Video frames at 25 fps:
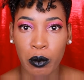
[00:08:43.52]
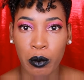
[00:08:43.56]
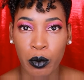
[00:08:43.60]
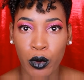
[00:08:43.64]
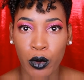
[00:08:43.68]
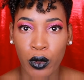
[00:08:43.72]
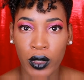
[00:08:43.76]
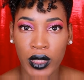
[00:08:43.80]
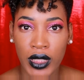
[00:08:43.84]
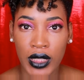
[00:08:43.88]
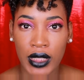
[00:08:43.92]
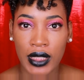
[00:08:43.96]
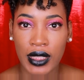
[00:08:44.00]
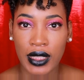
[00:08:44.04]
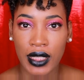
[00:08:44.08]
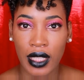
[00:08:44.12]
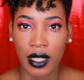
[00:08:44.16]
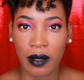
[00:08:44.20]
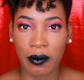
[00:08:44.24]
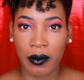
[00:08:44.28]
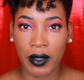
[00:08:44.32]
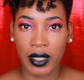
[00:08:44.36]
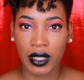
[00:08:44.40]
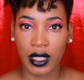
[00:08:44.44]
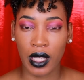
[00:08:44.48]
an important
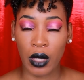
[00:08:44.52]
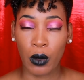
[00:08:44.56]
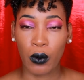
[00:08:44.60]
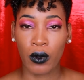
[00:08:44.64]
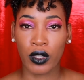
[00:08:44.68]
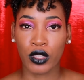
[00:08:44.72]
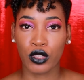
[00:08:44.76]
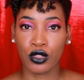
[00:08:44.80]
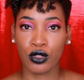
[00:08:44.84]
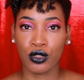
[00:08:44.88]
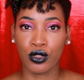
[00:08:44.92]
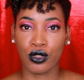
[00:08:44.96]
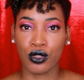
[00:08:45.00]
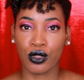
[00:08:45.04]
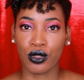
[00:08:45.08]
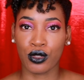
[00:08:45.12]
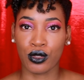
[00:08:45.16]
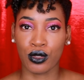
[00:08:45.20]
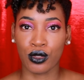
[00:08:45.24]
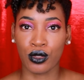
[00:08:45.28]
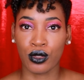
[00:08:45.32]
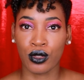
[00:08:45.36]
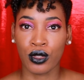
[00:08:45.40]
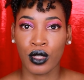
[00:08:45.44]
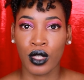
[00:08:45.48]
segment I want to
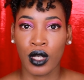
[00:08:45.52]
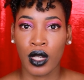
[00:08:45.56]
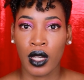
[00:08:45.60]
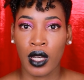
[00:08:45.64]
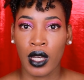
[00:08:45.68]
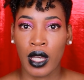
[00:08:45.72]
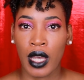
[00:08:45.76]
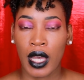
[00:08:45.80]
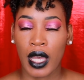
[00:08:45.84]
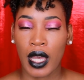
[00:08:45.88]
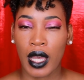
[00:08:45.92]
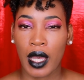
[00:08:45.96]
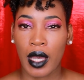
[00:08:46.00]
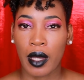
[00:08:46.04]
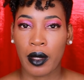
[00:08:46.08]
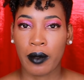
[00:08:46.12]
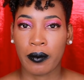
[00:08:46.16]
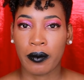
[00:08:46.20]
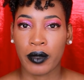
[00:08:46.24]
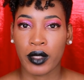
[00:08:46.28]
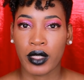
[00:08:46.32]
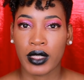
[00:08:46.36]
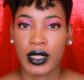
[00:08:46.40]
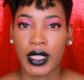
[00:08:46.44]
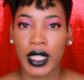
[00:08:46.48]
do
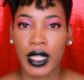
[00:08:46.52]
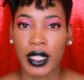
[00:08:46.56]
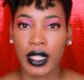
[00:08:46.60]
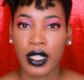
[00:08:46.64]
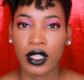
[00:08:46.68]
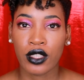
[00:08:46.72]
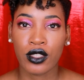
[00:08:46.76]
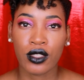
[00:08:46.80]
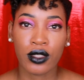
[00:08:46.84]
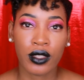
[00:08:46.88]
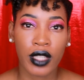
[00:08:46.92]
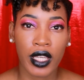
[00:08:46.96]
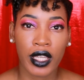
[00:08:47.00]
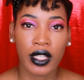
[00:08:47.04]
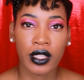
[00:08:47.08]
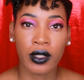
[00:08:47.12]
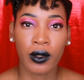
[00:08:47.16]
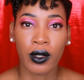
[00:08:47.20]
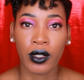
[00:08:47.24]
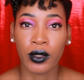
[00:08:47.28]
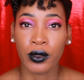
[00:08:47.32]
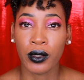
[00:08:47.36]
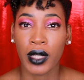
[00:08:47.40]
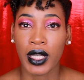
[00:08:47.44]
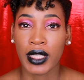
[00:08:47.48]
pertaining to
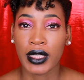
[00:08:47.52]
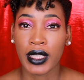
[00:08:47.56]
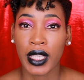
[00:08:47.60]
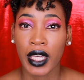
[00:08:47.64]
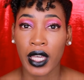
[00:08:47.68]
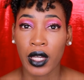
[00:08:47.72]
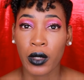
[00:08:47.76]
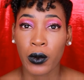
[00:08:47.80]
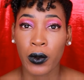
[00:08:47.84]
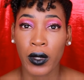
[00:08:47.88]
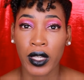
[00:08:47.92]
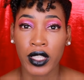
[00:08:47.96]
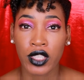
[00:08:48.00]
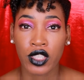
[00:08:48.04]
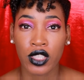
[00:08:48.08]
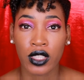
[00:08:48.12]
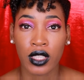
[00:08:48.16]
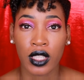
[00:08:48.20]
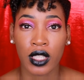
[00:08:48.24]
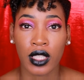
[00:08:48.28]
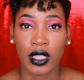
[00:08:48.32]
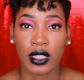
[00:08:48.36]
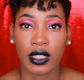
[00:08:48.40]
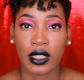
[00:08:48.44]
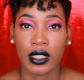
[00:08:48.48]
anyone who has hair
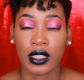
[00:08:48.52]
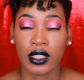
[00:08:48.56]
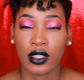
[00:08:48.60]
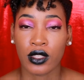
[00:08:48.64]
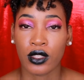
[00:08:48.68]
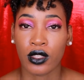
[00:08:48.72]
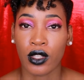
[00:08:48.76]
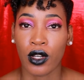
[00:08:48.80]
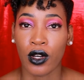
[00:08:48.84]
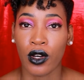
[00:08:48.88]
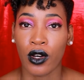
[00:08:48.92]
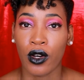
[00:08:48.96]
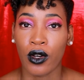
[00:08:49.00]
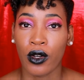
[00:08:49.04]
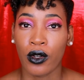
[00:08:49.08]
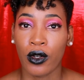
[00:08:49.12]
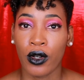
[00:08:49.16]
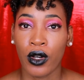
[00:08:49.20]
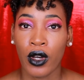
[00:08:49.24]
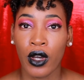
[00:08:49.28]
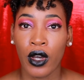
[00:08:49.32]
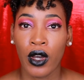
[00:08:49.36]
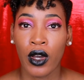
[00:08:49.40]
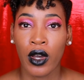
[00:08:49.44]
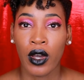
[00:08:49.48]
questions.
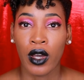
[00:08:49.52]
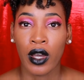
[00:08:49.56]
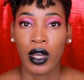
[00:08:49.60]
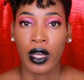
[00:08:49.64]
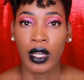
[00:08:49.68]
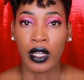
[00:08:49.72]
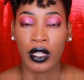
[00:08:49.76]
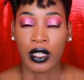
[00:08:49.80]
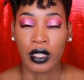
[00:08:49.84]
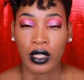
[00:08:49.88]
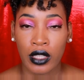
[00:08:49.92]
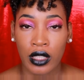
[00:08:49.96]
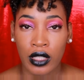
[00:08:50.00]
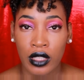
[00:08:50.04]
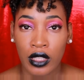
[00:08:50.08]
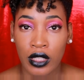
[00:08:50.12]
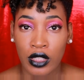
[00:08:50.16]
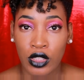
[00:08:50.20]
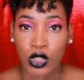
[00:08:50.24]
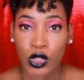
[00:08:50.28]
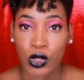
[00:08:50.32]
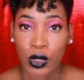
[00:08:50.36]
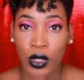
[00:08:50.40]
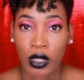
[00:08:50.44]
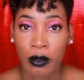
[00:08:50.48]
So
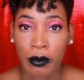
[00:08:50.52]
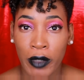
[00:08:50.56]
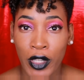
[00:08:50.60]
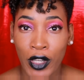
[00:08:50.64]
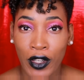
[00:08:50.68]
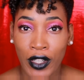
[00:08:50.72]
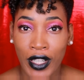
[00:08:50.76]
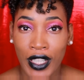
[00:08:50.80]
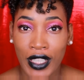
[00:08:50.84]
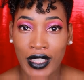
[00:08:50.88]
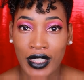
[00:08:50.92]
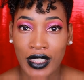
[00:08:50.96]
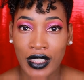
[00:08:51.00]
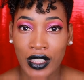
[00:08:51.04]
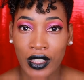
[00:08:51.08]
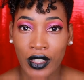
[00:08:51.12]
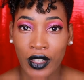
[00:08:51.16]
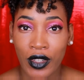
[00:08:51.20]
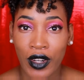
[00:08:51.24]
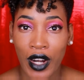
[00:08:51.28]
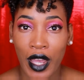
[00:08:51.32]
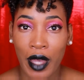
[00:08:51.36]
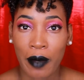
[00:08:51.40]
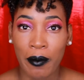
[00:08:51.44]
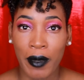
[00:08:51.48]
join me on
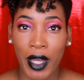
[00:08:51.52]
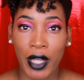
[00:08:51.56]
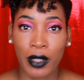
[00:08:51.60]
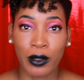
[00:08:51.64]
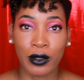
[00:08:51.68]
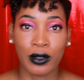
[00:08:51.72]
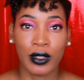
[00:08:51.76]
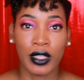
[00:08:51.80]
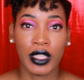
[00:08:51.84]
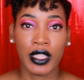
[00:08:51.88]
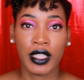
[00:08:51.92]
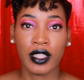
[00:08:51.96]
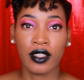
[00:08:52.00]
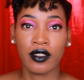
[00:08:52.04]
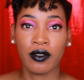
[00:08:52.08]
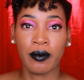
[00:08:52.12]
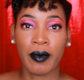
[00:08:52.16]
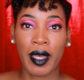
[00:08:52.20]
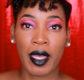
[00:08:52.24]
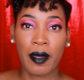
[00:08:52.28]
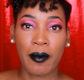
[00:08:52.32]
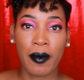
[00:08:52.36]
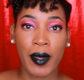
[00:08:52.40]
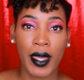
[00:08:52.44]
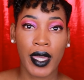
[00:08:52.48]
Instagram. I will leave
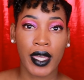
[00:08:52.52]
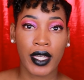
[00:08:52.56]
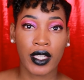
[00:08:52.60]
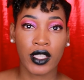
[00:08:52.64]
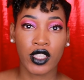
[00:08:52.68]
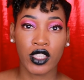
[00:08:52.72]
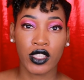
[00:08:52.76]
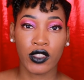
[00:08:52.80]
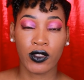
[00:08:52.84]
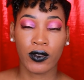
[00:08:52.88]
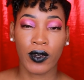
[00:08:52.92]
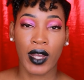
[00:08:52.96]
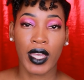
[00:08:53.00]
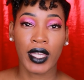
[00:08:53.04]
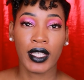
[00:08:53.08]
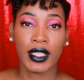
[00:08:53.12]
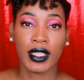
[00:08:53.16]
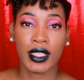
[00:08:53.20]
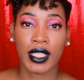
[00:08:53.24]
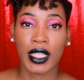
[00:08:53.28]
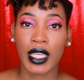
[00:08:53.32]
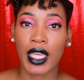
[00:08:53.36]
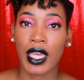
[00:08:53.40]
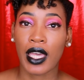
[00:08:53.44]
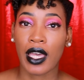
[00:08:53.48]
my page right
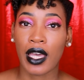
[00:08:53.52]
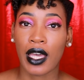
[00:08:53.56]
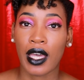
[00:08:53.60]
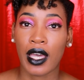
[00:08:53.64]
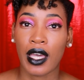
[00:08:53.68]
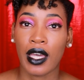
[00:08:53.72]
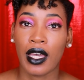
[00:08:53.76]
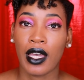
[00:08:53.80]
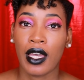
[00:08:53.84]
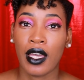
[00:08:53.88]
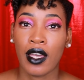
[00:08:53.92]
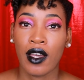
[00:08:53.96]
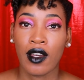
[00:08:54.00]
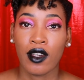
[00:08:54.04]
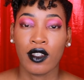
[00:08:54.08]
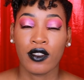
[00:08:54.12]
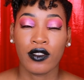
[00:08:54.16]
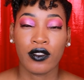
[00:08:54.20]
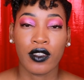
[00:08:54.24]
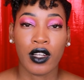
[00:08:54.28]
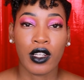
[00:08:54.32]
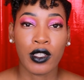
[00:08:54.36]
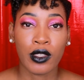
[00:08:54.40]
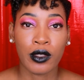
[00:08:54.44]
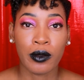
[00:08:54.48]
here.
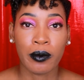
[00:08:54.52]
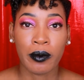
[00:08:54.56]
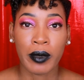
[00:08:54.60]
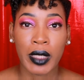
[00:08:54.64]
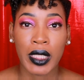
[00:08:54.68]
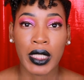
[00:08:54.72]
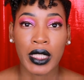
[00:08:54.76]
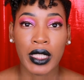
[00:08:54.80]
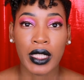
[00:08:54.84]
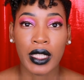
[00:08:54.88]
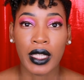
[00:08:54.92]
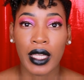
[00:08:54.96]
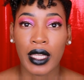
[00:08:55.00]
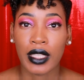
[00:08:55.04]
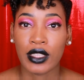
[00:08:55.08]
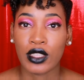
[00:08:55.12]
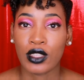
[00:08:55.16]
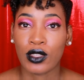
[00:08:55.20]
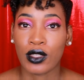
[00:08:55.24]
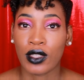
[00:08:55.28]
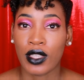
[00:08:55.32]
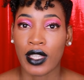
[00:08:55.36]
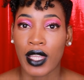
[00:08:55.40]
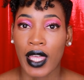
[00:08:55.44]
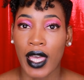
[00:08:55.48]
Follow me
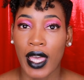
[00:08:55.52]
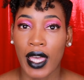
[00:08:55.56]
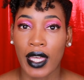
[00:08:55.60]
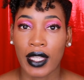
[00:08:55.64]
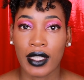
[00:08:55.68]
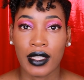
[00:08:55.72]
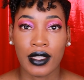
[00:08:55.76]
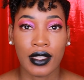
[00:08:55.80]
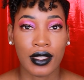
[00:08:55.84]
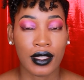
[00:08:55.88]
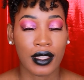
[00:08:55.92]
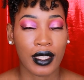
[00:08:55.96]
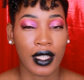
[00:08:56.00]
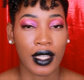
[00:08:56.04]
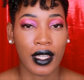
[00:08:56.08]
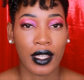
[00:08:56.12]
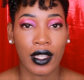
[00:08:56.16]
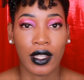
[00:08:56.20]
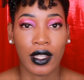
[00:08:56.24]
so that